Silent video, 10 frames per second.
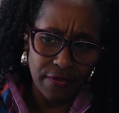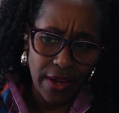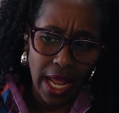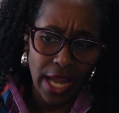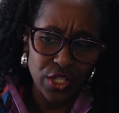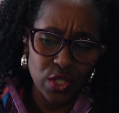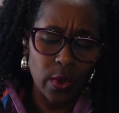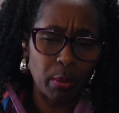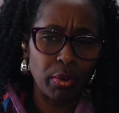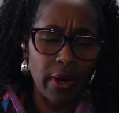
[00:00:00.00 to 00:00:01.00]
And I just
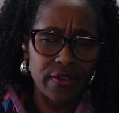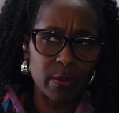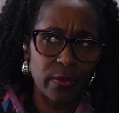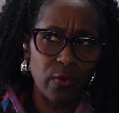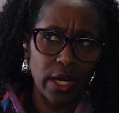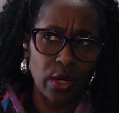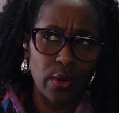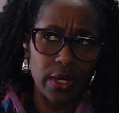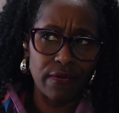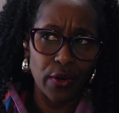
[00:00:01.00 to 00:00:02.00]
want to preface before I go
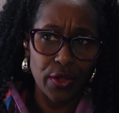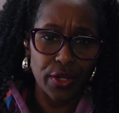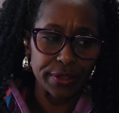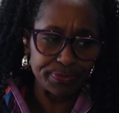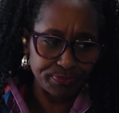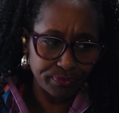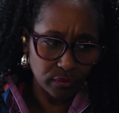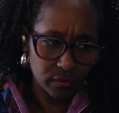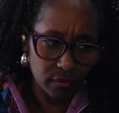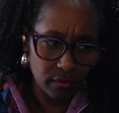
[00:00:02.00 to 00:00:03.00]
any further,
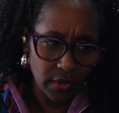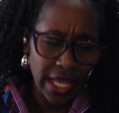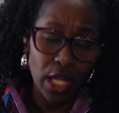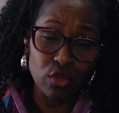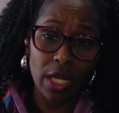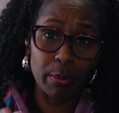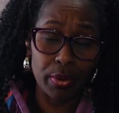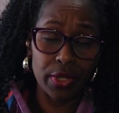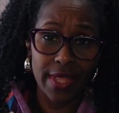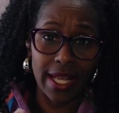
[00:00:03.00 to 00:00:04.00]
and I'll try to
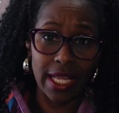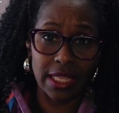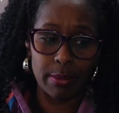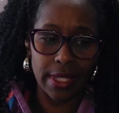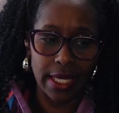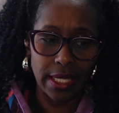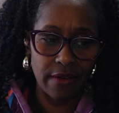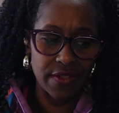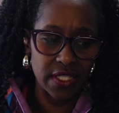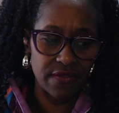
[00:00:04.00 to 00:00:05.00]
put that at the beginning
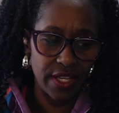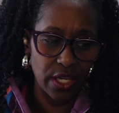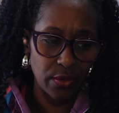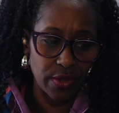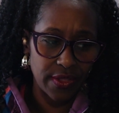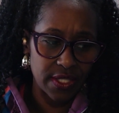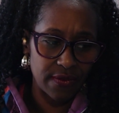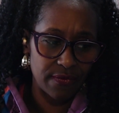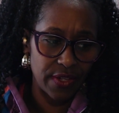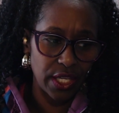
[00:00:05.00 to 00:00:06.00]
of this video, that this
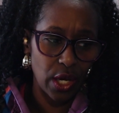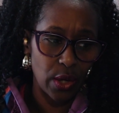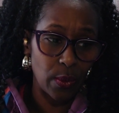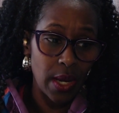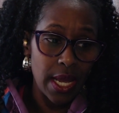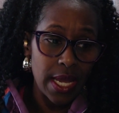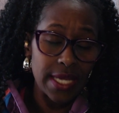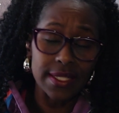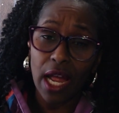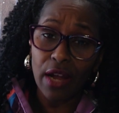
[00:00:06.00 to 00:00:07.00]
video
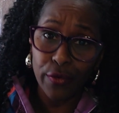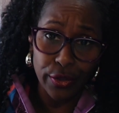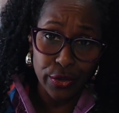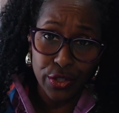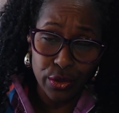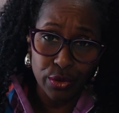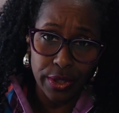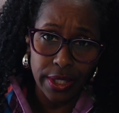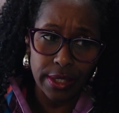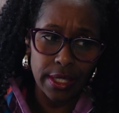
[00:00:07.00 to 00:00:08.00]
is not for your
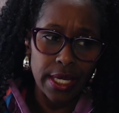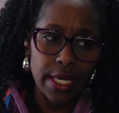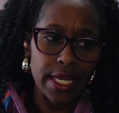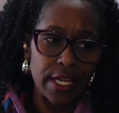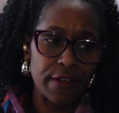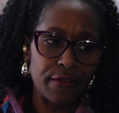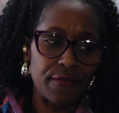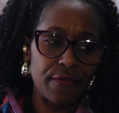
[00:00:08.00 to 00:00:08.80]
children if